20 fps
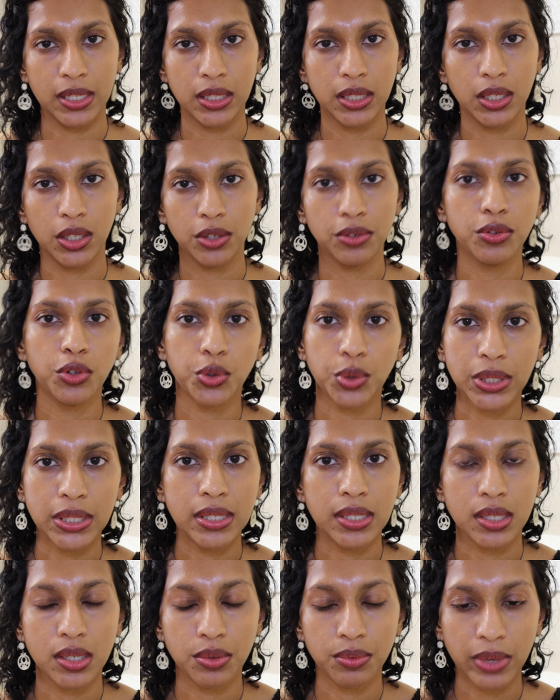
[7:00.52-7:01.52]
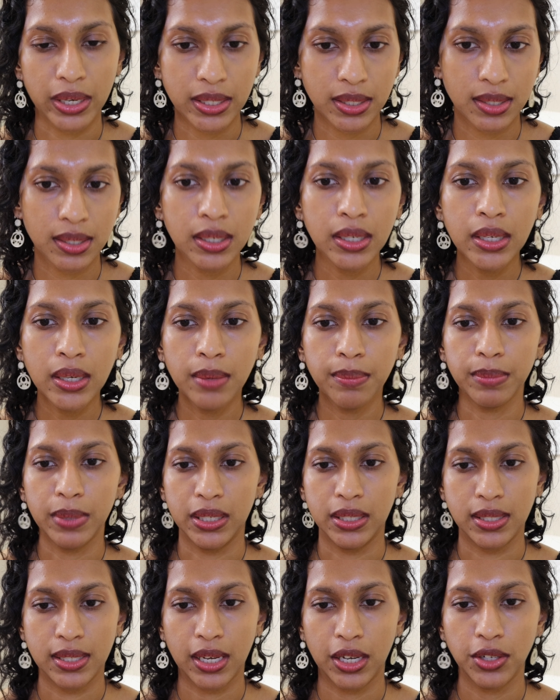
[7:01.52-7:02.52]
I think of greens and reds,
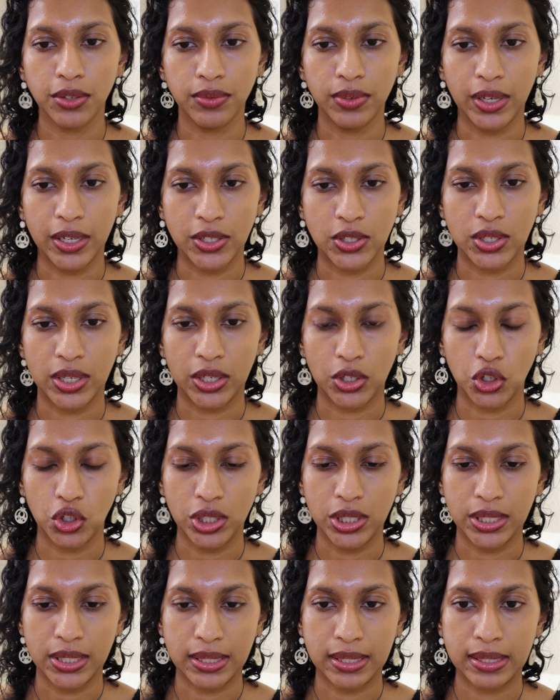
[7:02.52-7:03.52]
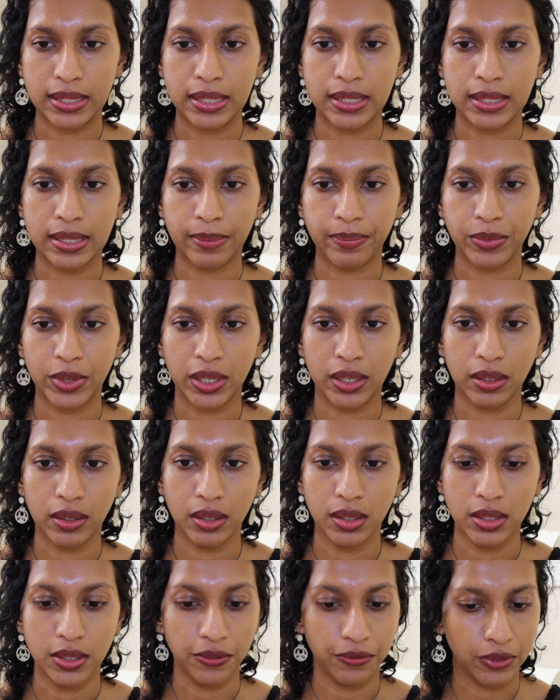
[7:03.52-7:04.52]
but it's kind of nice to actually just see something
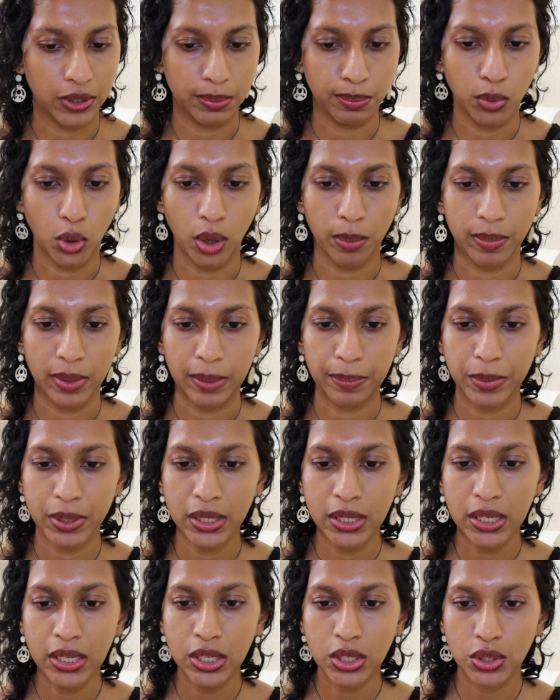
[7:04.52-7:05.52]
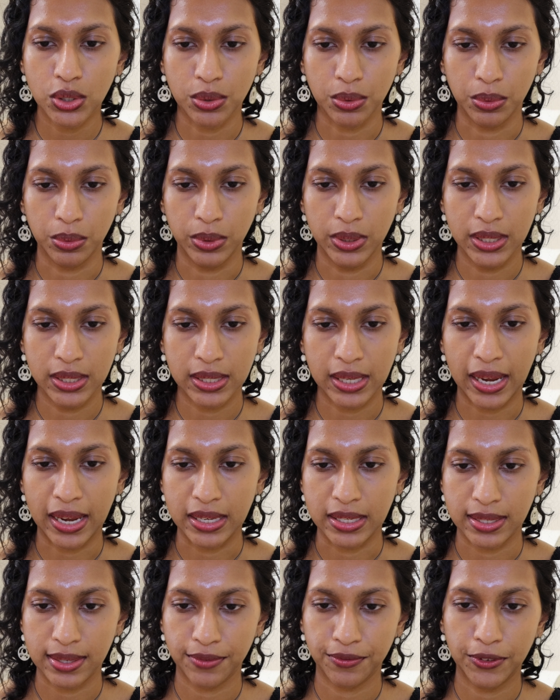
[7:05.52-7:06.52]
different pop up. So this
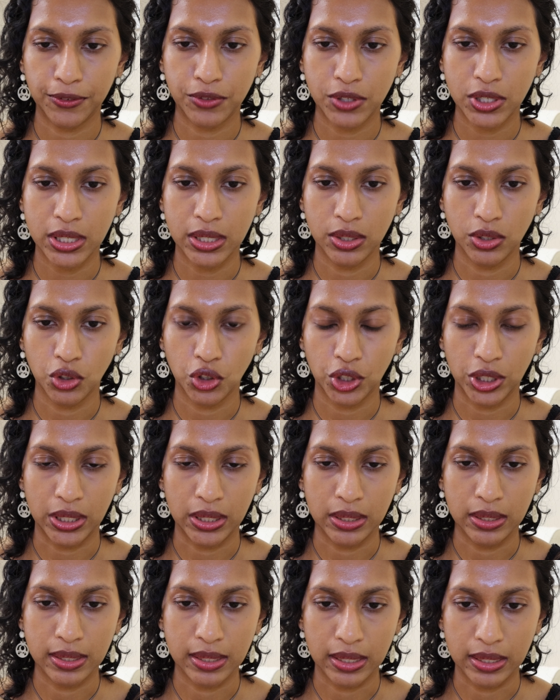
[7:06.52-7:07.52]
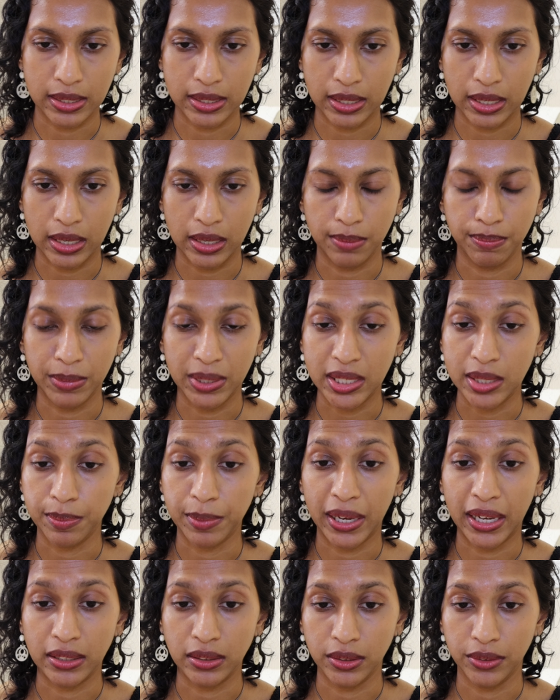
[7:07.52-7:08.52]
has 15 shades. It's a midi
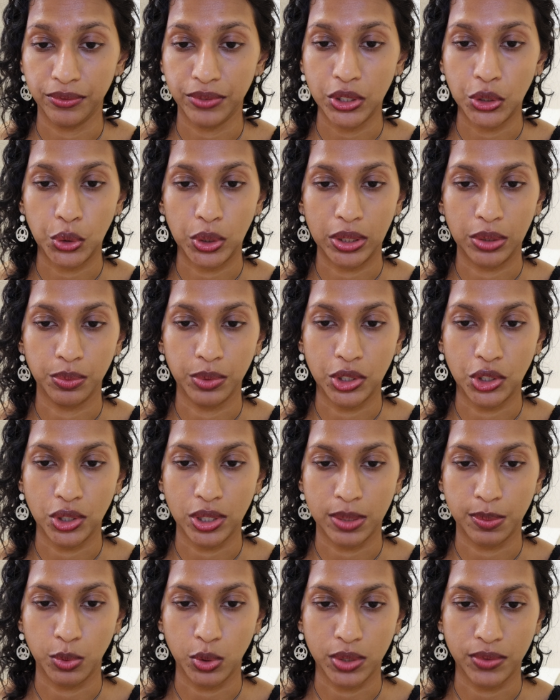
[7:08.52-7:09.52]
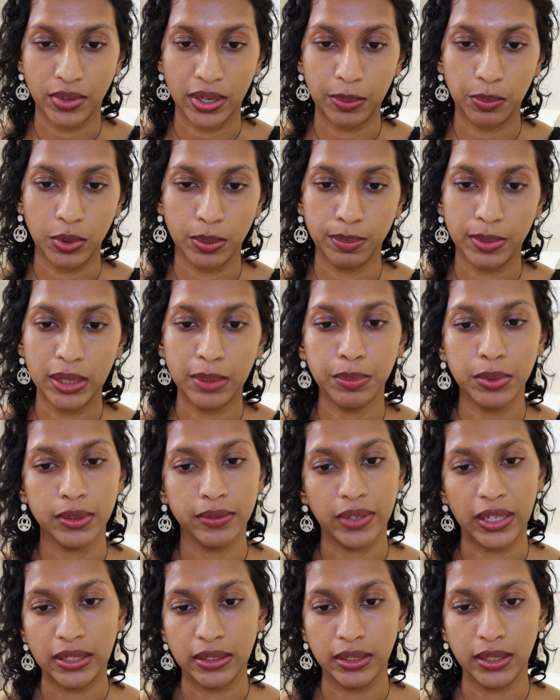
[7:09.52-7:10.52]
palette featuring the richest, most vibrant purple,
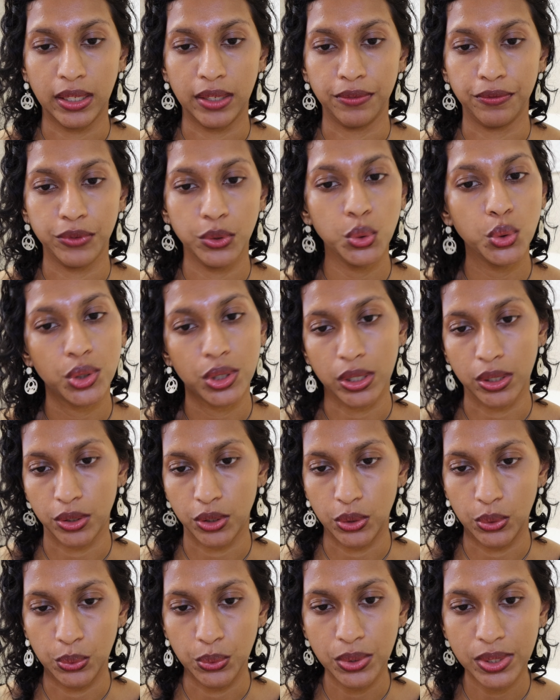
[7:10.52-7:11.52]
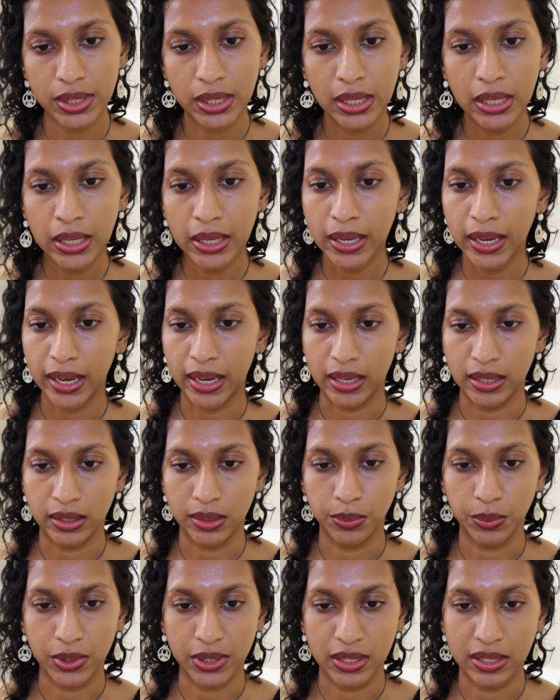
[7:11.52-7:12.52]
violet and fuchsia hues, and
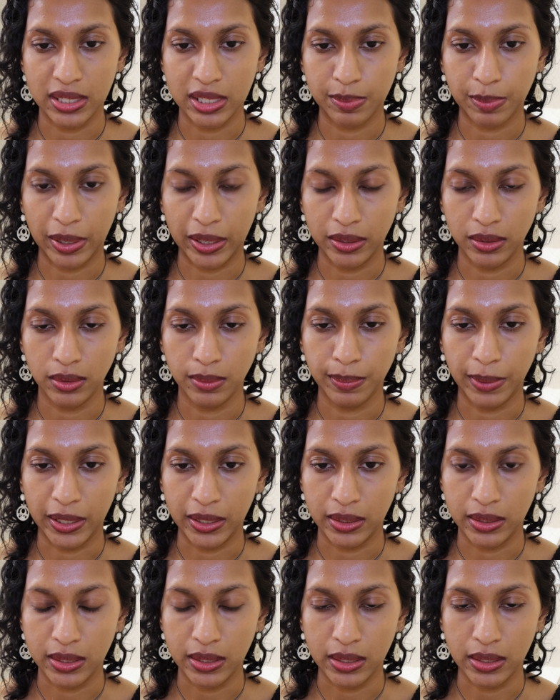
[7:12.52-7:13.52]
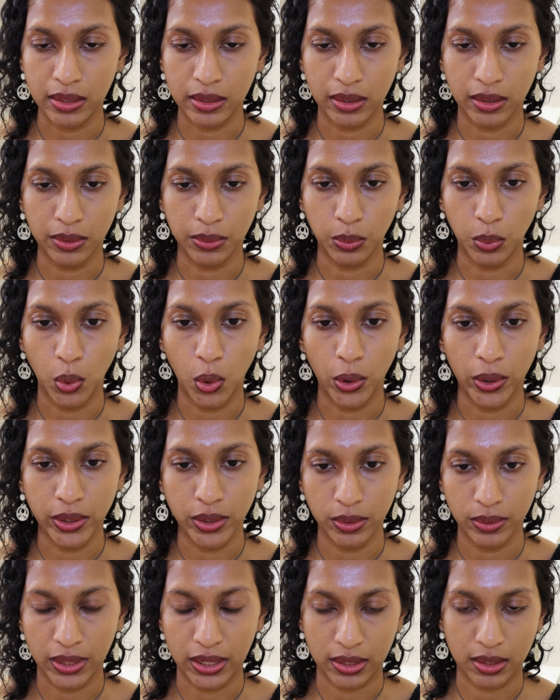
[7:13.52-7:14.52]
it was inspired by the award,
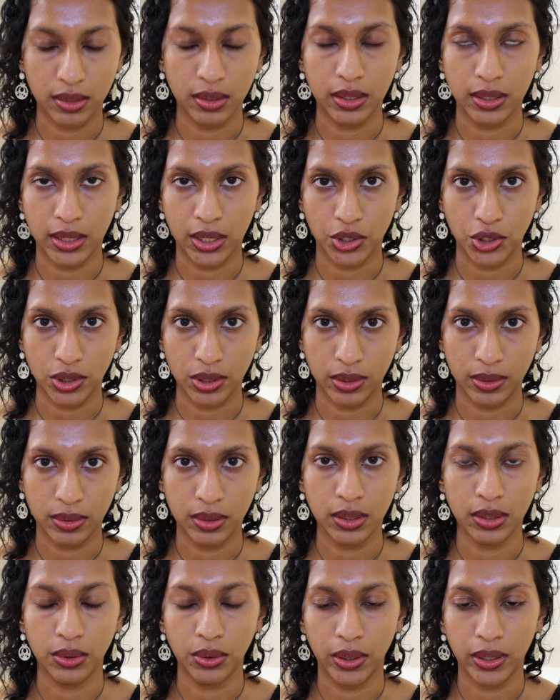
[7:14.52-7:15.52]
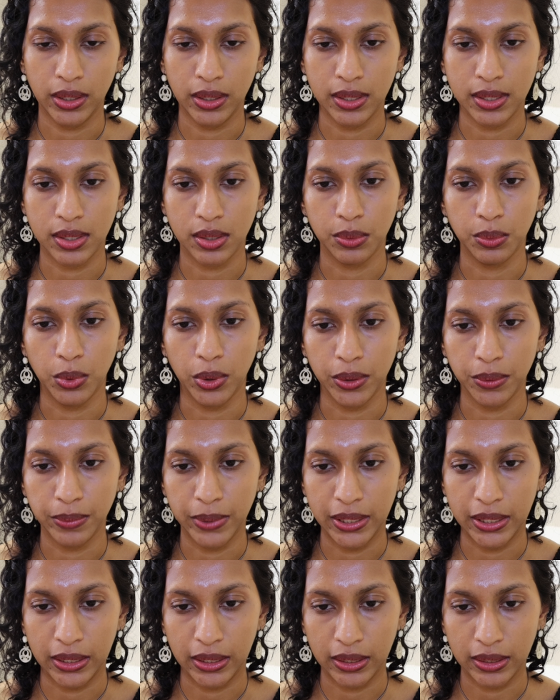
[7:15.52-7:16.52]
that's Natasha Denona's
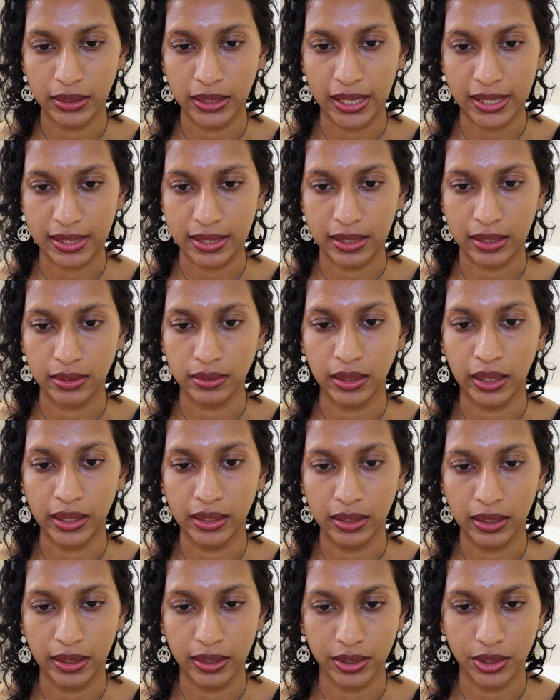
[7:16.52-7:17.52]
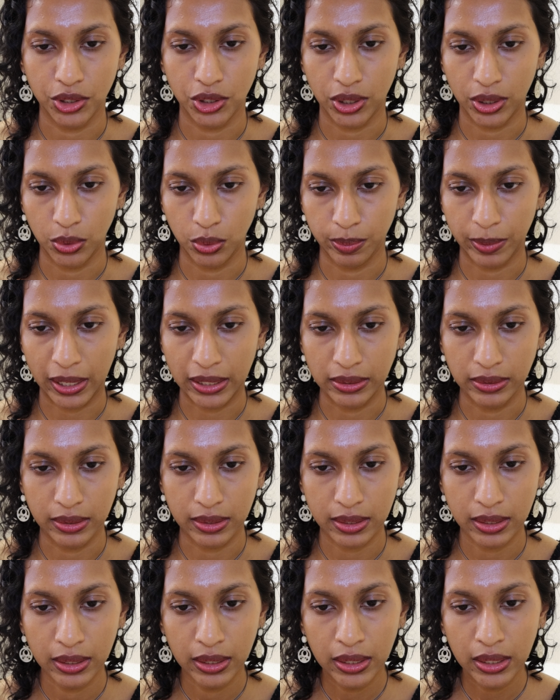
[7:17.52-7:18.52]
award-winning classic Lila eyeshadow
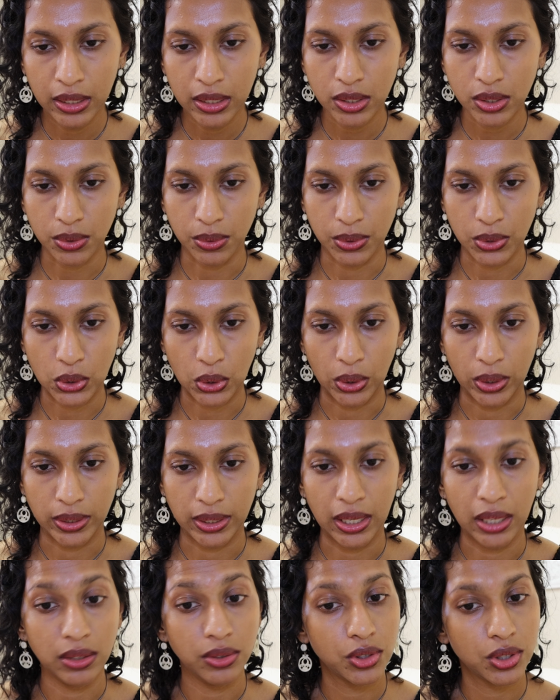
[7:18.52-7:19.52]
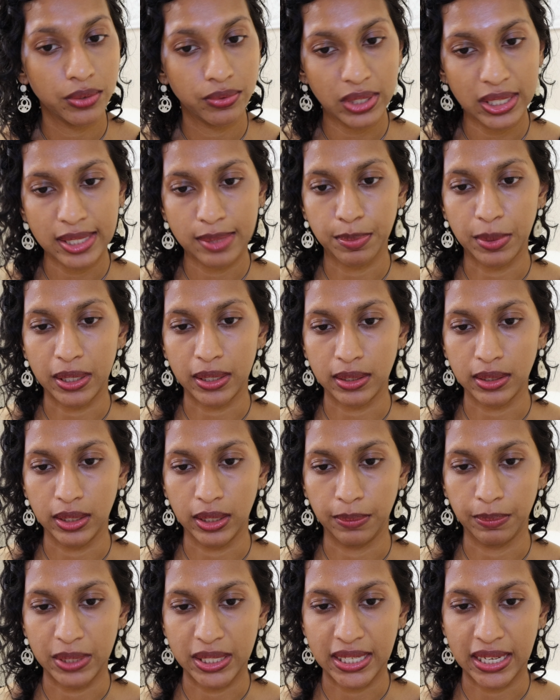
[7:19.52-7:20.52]
palette. So it's got color shifting,
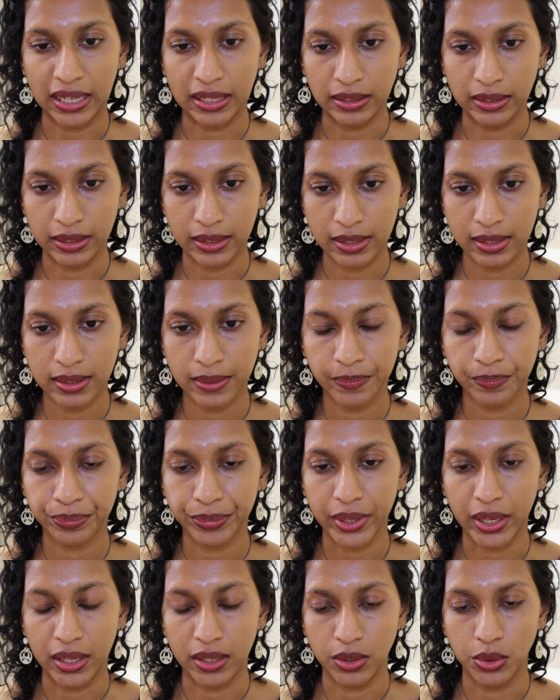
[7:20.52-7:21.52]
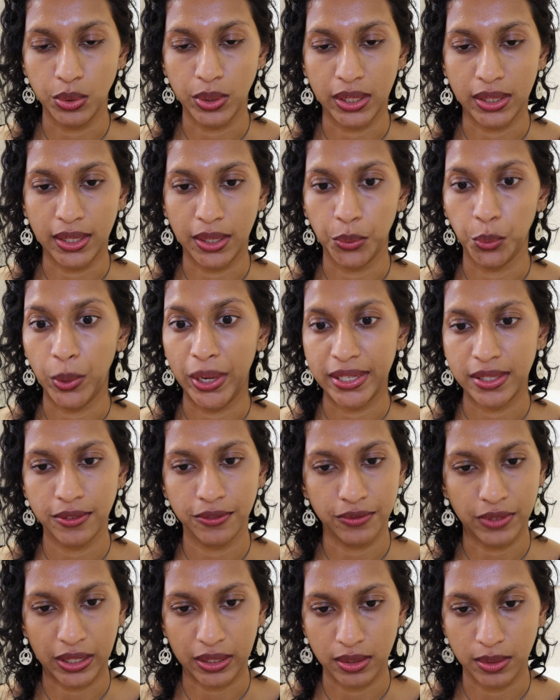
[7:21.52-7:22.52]
sparkling metallics, and you get that wet
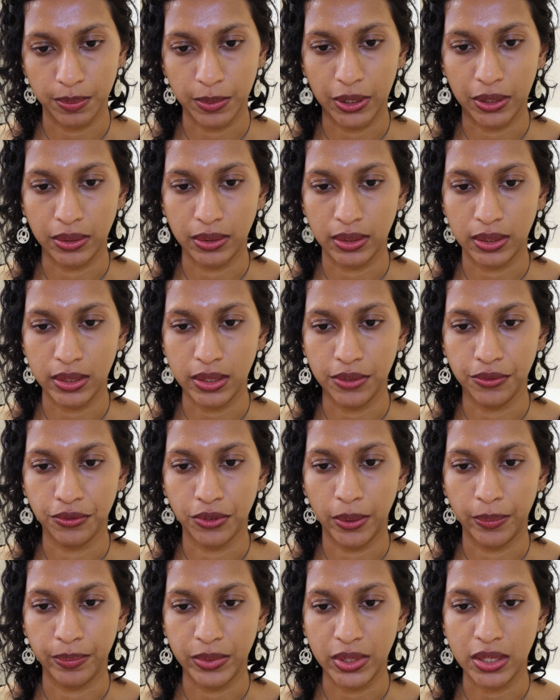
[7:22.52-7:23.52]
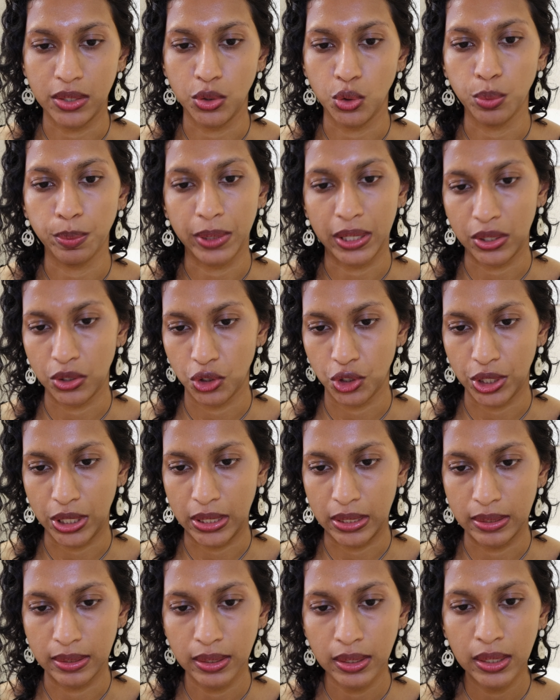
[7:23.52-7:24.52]
effect apparently from the new pink
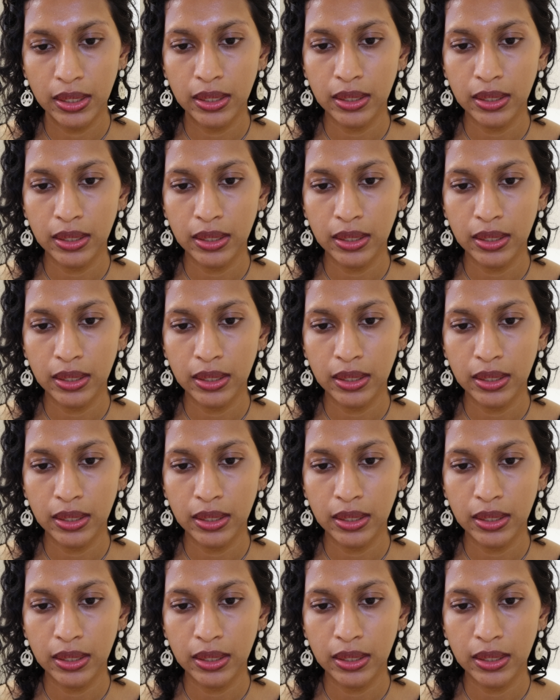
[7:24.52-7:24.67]
shade.